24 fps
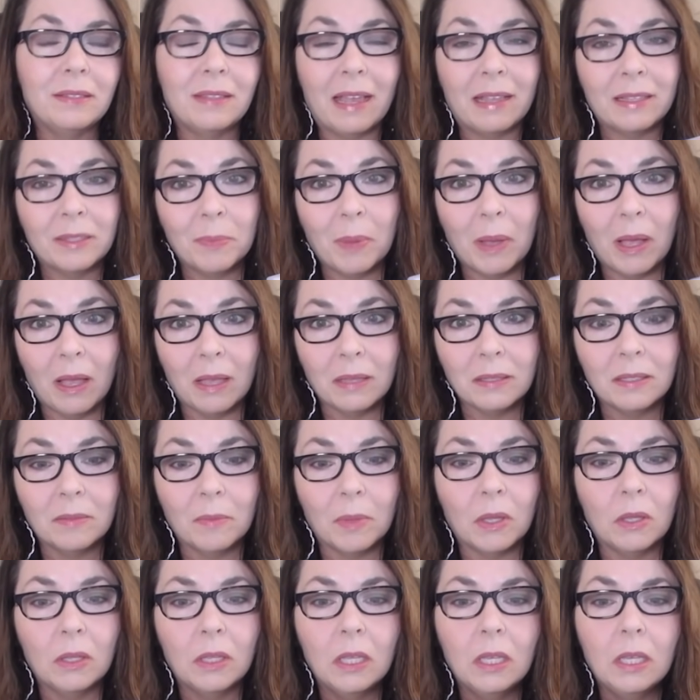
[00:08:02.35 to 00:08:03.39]
That's
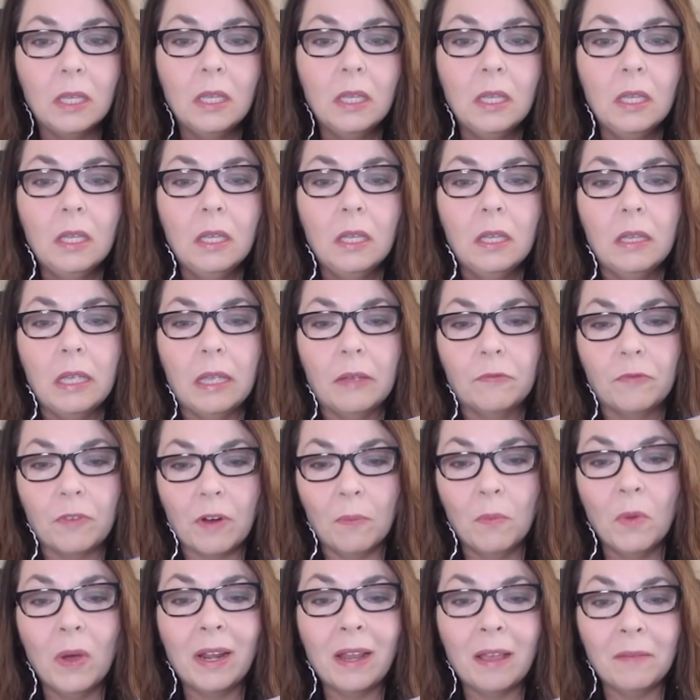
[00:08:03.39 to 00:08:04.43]
possible
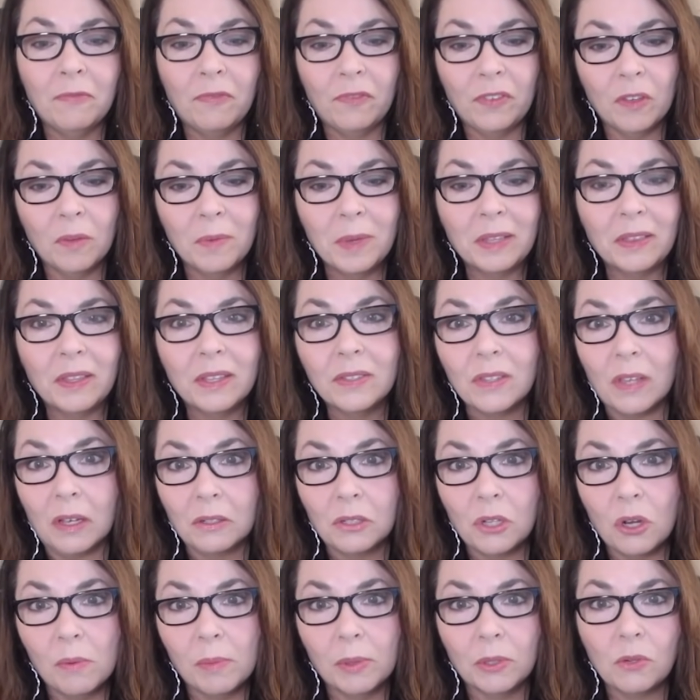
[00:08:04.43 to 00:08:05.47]
from when I'm filming this,
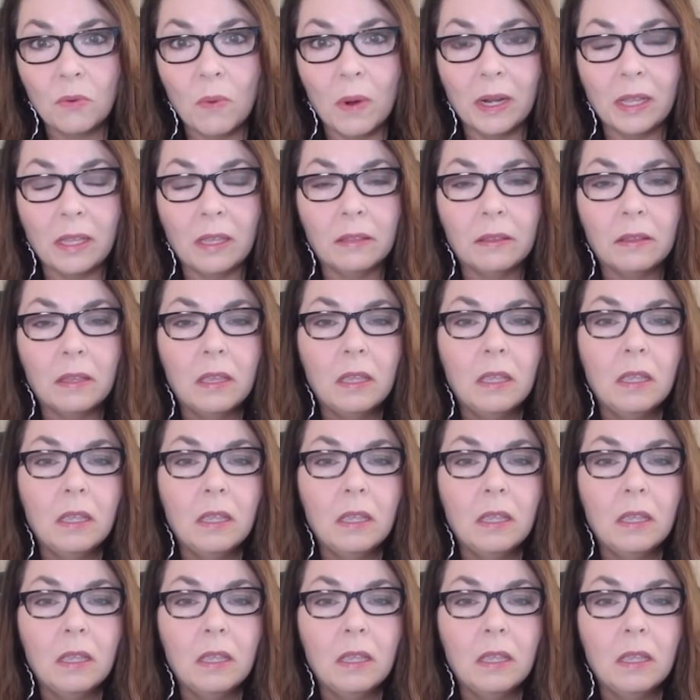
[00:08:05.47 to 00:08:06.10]
October 20th.